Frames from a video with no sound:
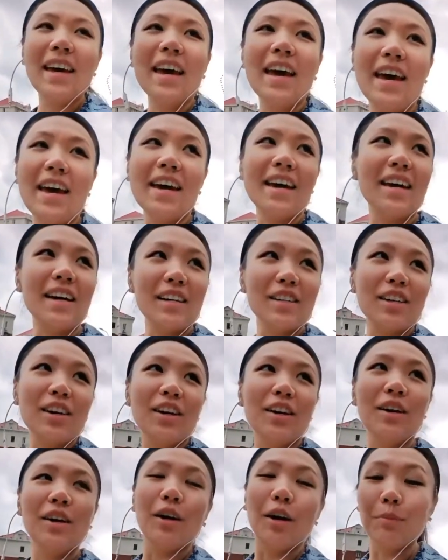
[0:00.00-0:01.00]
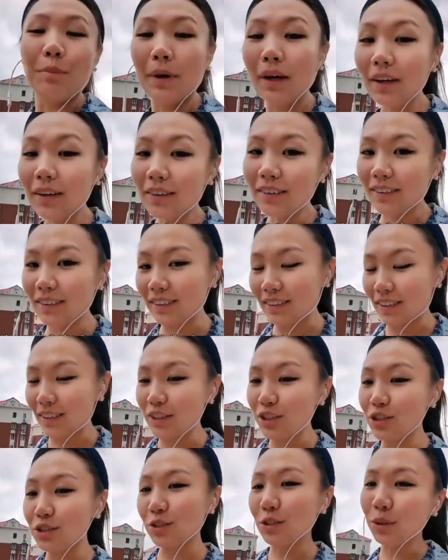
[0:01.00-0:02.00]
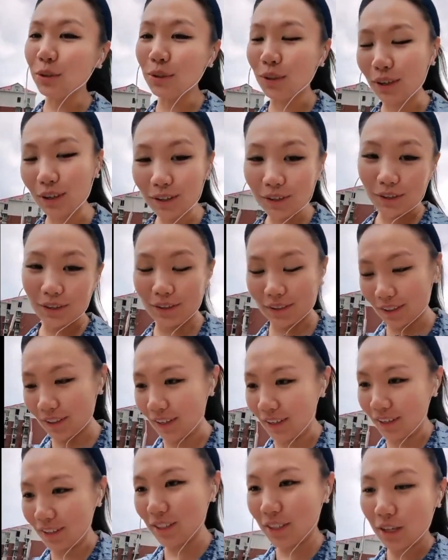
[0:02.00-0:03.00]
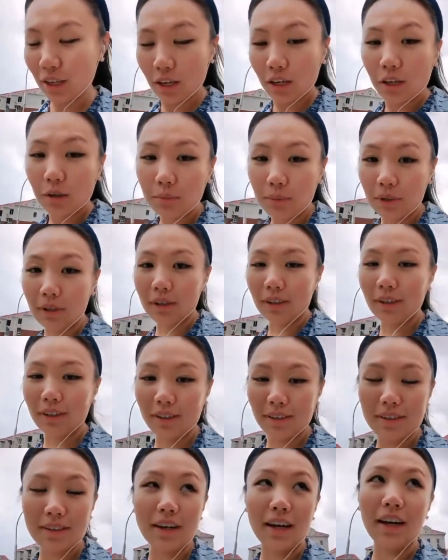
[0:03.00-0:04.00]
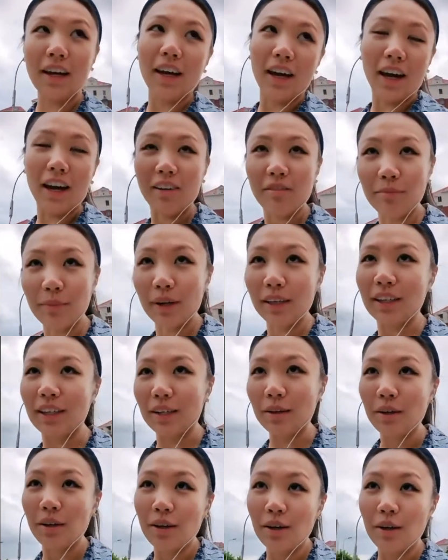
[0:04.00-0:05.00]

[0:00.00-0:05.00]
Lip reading: And apparently that is no longer the case because I have money,